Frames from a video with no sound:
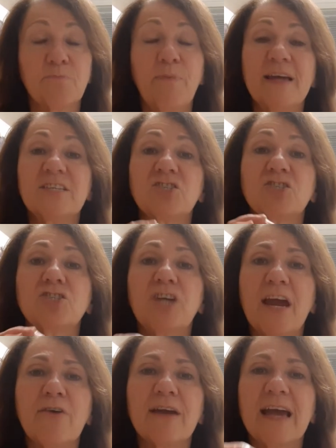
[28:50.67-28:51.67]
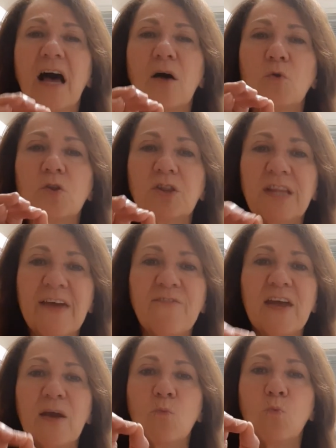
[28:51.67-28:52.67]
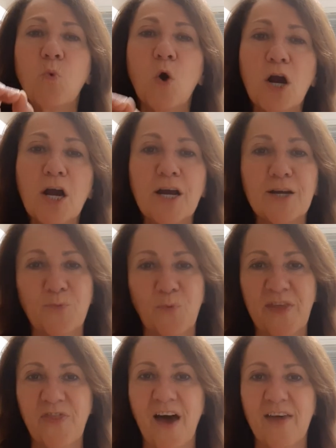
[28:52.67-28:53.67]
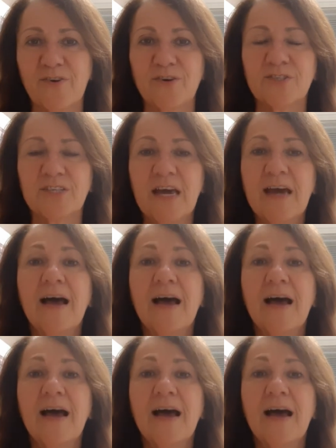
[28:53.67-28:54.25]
by sharing a living word with others.